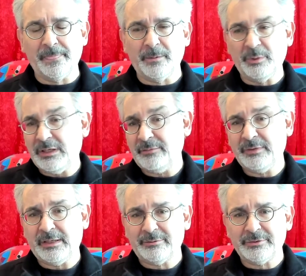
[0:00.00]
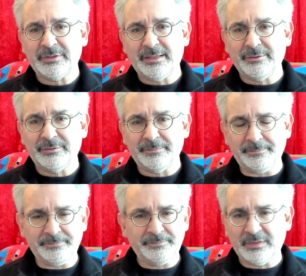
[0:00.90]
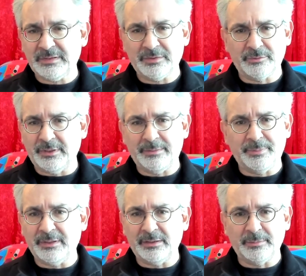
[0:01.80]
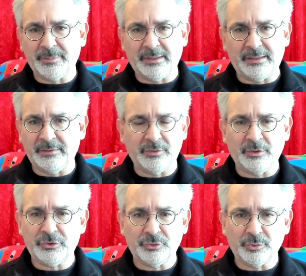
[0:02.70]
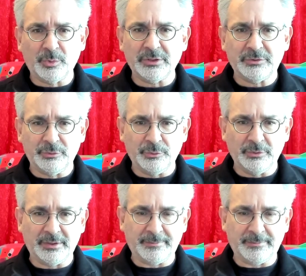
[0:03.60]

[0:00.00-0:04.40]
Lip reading: We love the Aeroscout. It's a great beginner plane. If you're not sure what to